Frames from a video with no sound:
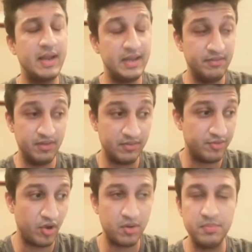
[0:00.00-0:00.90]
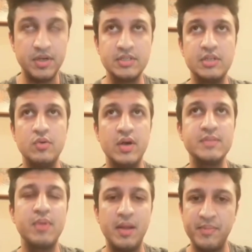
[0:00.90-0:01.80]
And even if you're a person who
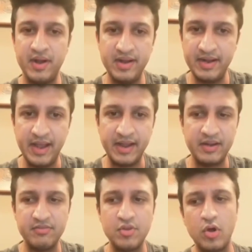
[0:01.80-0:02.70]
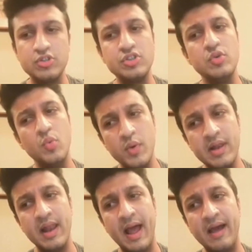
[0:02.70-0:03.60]
has primarily negative thoughts, you
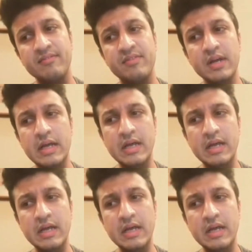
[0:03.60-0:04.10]
will have